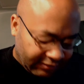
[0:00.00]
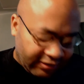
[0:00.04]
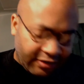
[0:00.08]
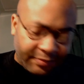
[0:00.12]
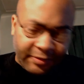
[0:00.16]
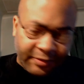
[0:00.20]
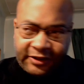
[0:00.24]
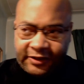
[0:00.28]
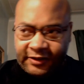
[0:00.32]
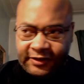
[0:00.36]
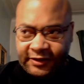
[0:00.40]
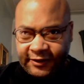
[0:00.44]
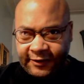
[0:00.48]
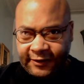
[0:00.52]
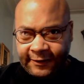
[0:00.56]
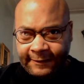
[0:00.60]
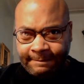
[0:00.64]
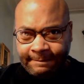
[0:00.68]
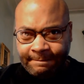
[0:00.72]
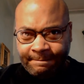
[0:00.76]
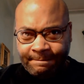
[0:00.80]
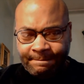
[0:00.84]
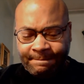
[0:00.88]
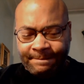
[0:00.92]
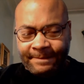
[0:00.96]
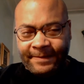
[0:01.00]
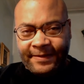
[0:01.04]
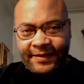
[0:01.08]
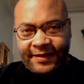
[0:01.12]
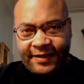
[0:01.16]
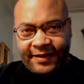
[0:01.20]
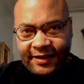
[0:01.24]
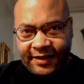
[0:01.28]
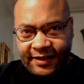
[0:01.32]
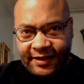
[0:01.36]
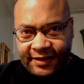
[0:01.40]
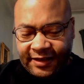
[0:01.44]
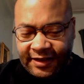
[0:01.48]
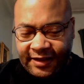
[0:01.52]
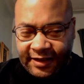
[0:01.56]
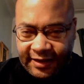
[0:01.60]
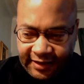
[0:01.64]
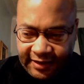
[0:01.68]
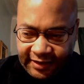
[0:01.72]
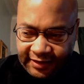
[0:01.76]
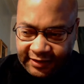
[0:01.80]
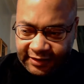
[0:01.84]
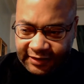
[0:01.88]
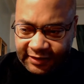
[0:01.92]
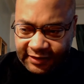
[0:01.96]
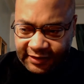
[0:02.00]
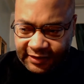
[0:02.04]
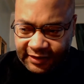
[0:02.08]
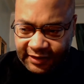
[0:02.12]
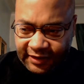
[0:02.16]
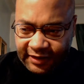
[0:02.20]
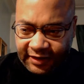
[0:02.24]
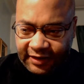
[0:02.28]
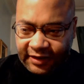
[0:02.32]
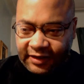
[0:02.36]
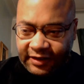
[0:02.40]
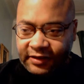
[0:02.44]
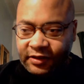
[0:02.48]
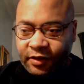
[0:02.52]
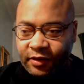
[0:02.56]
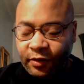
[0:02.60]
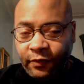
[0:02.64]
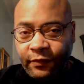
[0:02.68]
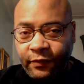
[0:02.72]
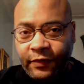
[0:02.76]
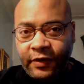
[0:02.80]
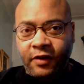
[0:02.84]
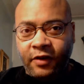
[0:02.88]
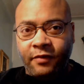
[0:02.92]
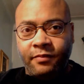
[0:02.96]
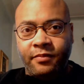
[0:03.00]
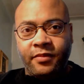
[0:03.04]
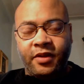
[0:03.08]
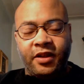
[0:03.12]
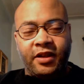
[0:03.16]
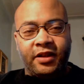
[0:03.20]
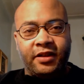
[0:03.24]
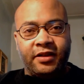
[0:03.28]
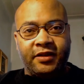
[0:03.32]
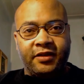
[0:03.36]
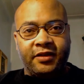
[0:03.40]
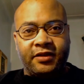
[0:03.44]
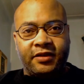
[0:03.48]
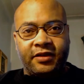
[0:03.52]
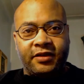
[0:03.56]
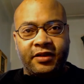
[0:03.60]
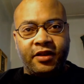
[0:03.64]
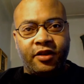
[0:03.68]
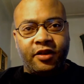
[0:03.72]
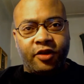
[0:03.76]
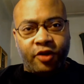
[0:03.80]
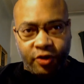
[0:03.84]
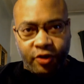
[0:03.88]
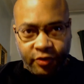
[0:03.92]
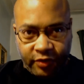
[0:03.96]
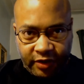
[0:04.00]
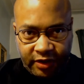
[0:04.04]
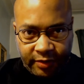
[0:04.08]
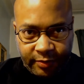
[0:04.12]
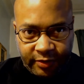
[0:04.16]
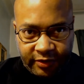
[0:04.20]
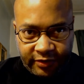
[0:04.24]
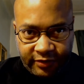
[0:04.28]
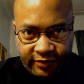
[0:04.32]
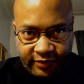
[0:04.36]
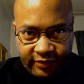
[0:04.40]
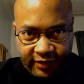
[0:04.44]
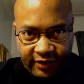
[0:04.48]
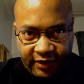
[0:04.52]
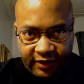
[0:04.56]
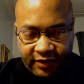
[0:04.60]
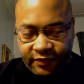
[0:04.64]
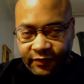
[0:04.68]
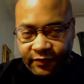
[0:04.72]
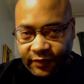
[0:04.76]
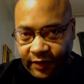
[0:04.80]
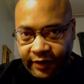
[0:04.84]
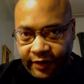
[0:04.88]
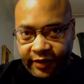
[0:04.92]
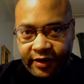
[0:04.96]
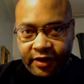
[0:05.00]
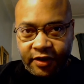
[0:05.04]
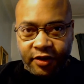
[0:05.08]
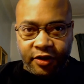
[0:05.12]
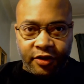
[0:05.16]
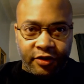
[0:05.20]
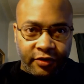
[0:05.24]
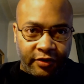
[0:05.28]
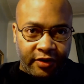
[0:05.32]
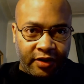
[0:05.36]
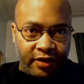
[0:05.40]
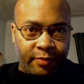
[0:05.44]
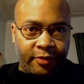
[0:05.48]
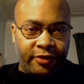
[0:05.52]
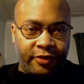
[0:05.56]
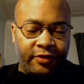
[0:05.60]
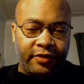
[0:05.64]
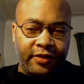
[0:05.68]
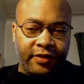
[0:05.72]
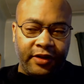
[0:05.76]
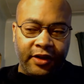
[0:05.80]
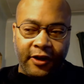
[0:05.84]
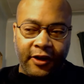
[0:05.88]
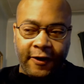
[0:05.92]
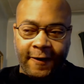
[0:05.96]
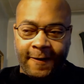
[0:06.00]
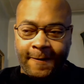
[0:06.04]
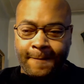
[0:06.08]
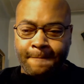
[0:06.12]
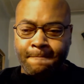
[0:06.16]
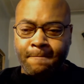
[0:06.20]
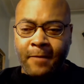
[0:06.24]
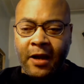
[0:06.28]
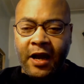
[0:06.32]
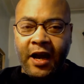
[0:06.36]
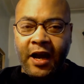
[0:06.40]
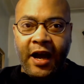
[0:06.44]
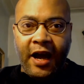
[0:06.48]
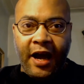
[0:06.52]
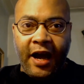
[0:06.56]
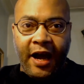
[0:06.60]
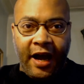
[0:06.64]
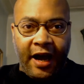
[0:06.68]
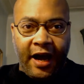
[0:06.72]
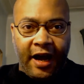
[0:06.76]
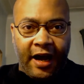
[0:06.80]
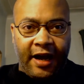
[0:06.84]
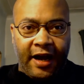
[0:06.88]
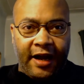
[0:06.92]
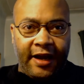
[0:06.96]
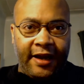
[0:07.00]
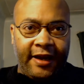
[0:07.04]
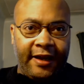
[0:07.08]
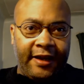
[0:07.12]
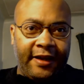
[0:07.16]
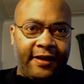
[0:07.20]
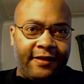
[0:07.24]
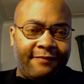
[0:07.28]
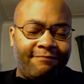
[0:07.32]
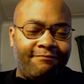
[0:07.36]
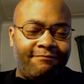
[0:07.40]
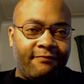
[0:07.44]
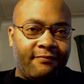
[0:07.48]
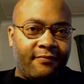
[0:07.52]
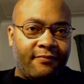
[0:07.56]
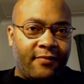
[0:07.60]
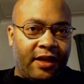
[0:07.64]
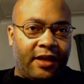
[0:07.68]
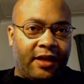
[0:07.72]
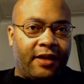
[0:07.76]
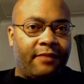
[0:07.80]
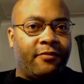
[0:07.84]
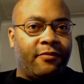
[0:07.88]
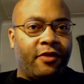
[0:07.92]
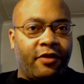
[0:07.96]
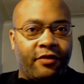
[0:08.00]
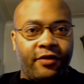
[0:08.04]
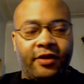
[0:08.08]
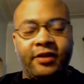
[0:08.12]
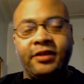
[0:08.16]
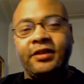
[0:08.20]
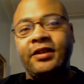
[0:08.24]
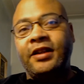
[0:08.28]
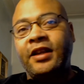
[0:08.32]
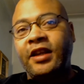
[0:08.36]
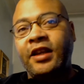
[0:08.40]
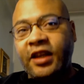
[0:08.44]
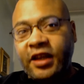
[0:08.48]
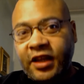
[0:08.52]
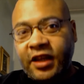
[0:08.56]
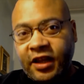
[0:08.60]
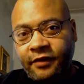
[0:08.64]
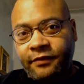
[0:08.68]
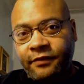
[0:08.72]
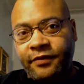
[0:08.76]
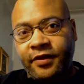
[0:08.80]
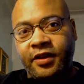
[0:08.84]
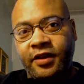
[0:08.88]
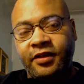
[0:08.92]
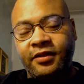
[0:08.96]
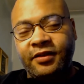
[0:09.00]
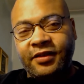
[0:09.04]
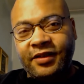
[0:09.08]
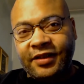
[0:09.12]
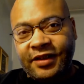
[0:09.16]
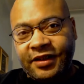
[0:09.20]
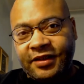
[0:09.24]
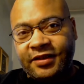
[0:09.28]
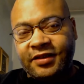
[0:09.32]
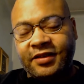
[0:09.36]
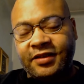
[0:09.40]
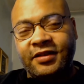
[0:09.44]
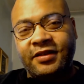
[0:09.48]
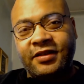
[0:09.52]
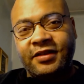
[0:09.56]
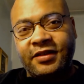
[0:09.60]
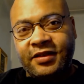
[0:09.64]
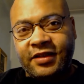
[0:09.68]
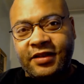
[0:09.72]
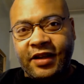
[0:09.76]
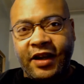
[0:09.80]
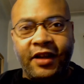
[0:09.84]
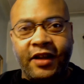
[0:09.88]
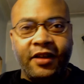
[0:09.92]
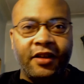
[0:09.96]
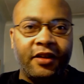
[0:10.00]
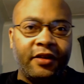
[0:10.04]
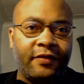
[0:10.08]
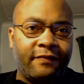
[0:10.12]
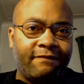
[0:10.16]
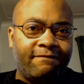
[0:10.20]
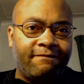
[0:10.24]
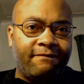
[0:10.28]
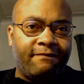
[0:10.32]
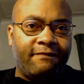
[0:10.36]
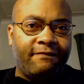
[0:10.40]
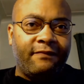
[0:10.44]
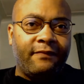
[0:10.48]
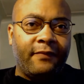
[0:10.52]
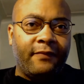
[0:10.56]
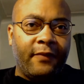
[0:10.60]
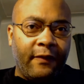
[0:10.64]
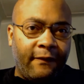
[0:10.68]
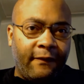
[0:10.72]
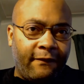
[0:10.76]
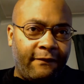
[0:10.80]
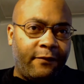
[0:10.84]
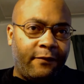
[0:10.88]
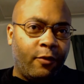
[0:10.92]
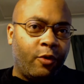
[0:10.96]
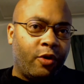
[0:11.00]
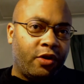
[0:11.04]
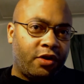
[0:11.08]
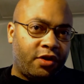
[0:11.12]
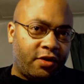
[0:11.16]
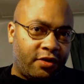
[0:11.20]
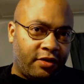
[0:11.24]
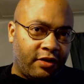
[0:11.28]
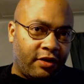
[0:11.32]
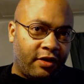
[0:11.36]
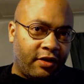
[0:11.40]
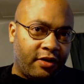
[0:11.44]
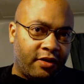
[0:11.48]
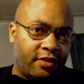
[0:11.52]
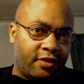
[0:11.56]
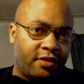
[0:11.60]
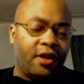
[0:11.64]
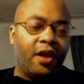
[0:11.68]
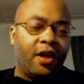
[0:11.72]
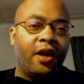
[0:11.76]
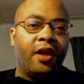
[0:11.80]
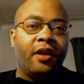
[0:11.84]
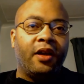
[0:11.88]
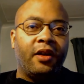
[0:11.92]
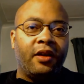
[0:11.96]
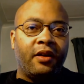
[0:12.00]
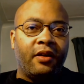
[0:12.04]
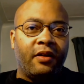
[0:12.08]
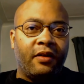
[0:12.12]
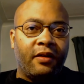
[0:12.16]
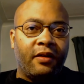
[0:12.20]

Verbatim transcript: ultimately, in the end, the film is enjoyable. It's very enjoyable. Um, I am going to give it, it's a solid four stars,